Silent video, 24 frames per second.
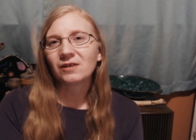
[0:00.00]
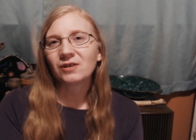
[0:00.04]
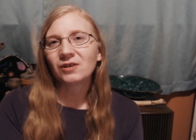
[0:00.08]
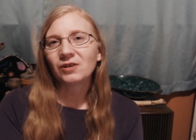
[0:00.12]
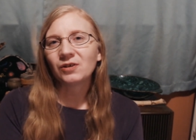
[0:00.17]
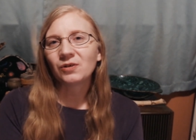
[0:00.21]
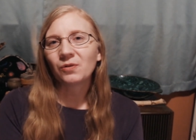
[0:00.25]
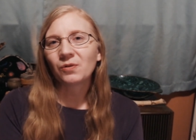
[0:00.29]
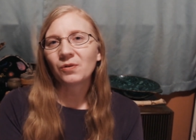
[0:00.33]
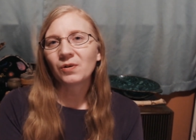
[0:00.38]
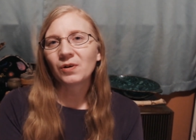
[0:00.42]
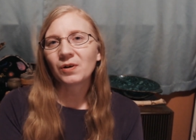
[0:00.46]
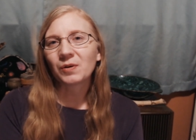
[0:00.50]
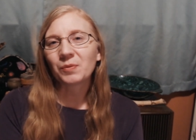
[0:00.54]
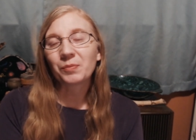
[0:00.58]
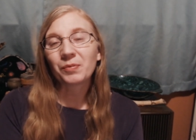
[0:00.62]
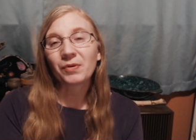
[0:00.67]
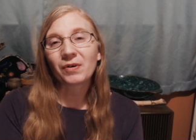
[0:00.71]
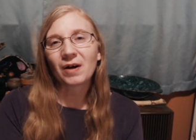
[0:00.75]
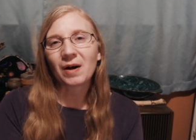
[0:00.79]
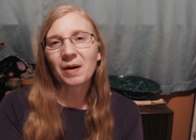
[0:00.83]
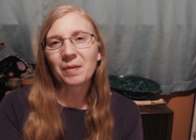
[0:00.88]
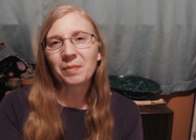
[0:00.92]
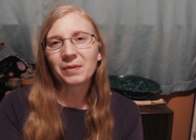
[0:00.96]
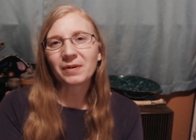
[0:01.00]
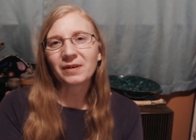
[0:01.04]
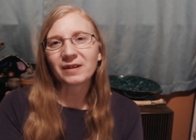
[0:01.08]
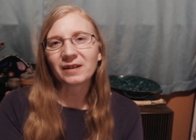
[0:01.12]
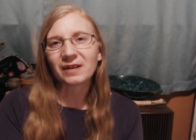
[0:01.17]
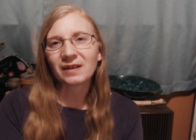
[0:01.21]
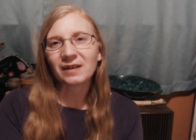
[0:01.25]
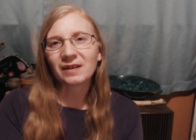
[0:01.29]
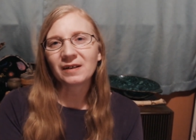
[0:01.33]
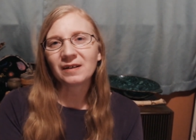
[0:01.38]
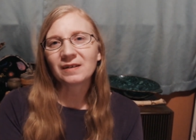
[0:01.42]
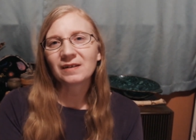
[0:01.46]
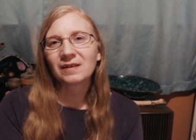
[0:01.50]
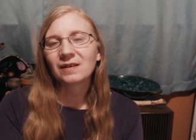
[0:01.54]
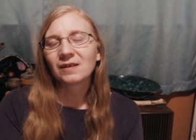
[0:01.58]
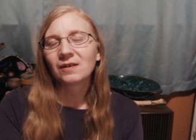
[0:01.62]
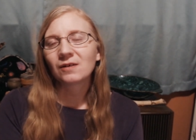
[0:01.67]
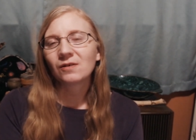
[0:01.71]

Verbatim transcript: your property